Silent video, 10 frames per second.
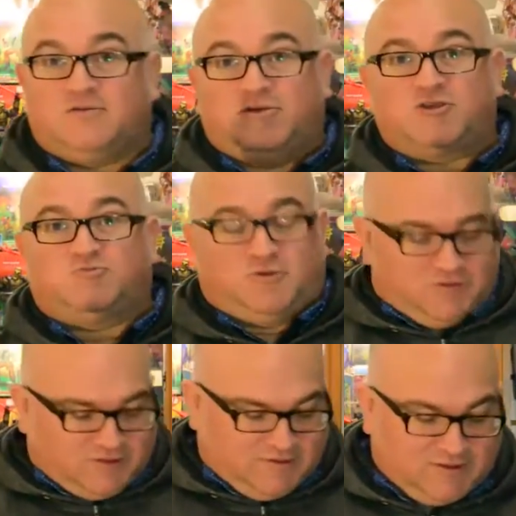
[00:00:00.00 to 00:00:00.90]
This
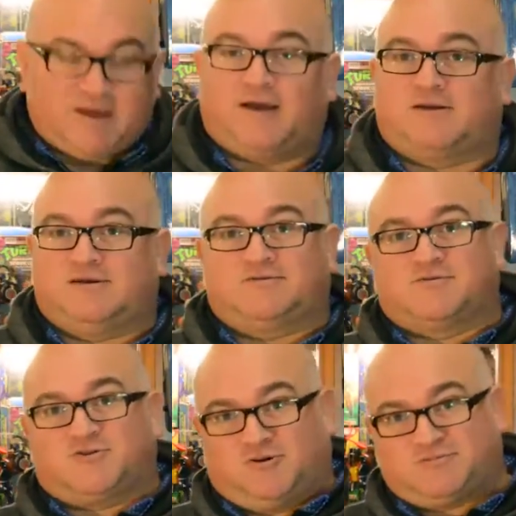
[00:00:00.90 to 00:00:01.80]
month, our
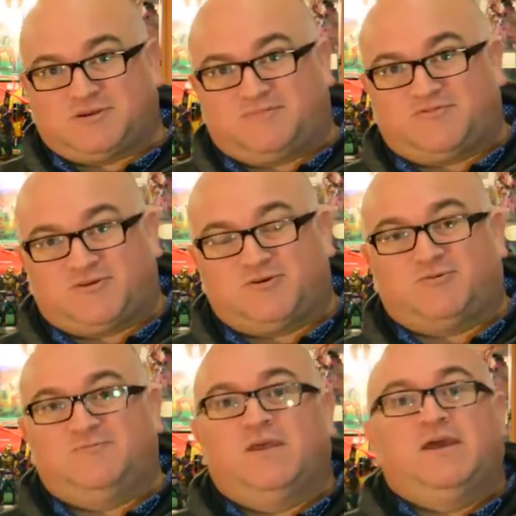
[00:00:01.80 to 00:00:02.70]
Collector's Top Tip for
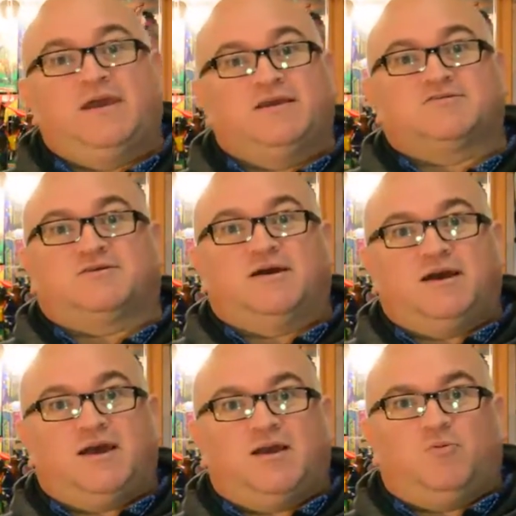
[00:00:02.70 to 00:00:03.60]
you is
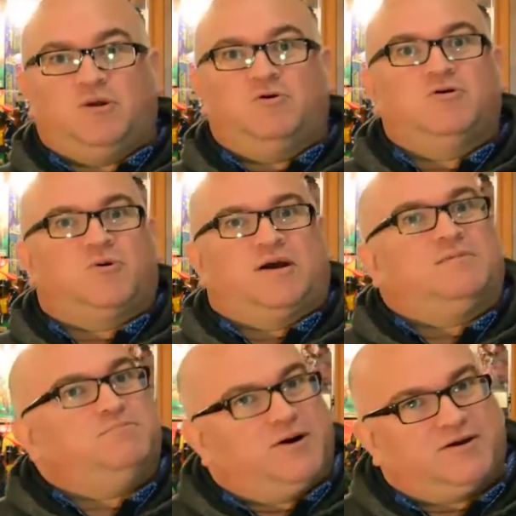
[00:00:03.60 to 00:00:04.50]
we all go
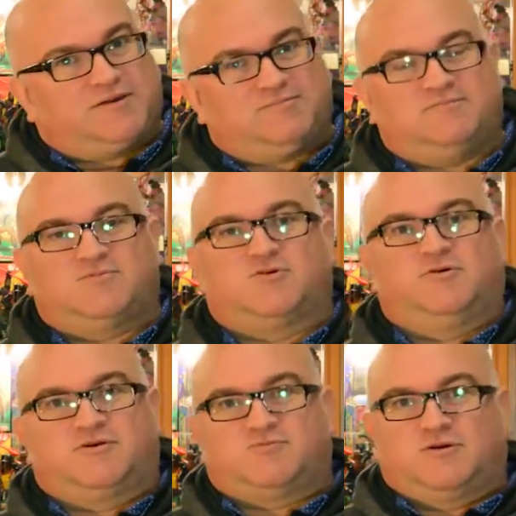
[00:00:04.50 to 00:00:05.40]
out and buy toys.